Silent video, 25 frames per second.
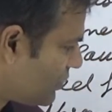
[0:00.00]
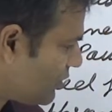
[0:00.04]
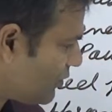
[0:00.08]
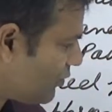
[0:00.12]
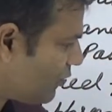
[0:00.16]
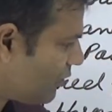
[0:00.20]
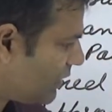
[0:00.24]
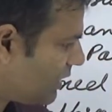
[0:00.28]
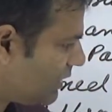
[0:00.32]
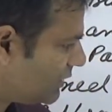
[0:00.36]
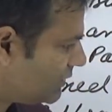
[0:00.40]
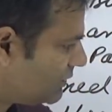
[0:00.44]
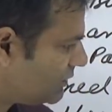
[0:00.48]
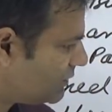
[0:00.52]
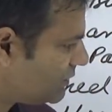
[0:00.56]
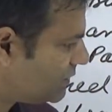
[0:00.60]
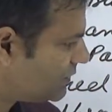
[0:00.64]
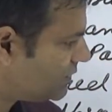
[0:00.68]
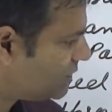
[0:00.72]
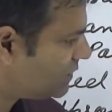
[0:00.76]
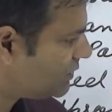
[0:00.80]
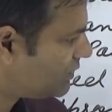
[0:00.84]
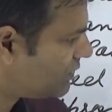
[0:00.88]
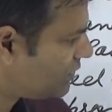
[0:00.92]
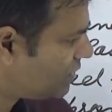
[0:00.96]
1,
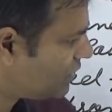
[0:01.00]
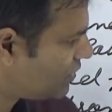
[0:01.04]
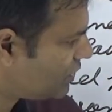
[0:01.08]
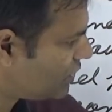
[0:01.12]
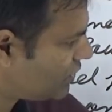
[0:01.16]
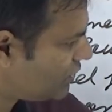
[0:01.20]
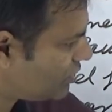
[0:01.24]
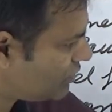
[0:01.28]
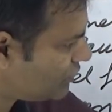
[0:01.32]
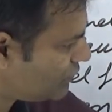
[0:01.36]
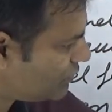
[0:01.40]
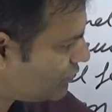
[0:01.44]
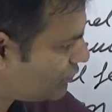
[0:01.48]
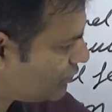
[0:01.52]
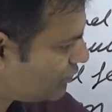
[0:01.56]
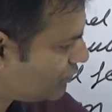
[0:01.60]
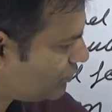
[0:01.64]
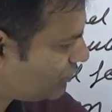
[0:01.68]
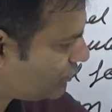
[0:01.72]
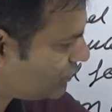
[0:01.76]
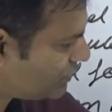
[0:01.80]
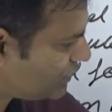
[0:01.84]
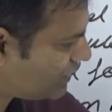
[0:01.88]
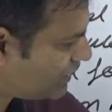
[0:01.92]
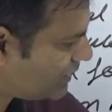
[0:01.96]

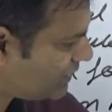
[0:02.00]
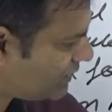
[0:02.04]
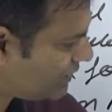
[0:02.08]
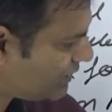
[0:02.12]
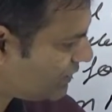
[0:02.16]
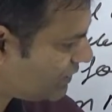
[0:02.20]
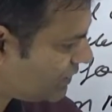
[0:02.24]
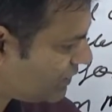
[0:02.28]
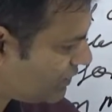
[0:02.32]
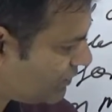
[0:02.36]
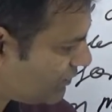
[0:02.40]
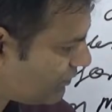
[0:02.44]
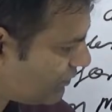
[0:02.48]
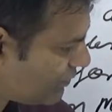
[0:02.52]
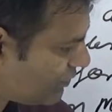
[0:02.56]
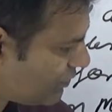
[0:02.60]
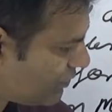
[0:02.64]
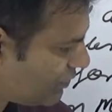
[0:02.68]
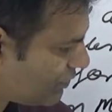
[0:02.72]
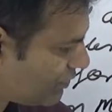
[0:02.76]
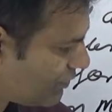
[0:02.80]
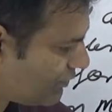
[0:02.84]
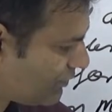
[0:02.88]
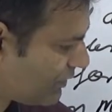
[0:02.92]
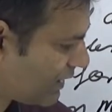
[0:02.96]
2, 3,
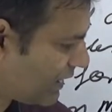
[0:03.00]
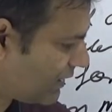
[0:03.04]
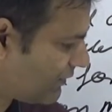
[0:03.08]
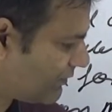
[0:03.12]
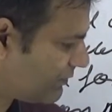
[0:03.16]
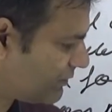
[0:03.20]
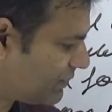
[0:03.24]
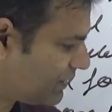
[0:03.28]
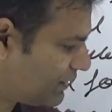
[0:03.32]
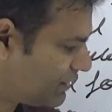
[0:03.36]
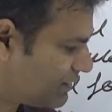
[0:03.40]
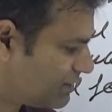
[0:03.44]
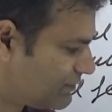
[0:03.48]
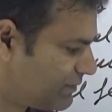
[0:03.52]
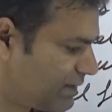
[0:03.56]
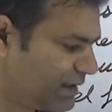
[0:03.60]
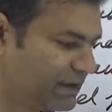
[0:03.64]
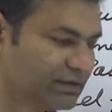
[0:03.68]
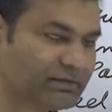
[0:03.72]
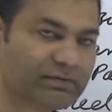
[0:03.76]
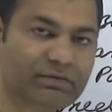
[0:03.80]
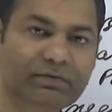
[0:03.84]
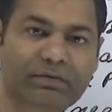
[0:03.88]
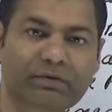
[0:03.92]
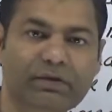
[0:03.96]
4, 5, that is
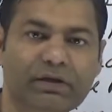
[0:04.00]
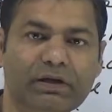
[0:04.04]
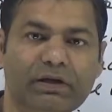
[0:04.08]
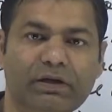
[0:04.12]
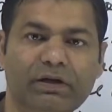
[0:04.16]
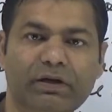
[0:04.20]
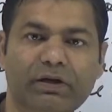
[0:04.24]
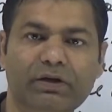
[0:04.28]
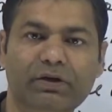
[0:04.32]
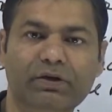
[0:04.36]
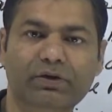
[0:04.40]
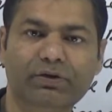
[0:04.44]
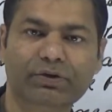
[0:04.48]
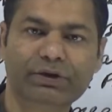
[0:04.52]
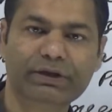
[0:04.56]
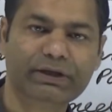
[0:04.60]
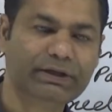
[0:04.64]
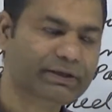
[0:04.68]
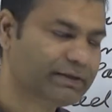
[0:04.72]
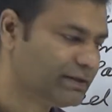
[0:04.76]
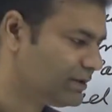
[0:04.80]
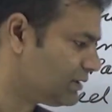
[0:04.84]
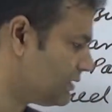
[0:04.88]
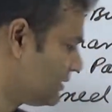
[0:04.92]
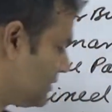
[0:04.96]
5.
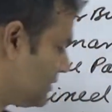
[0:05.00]
Okay,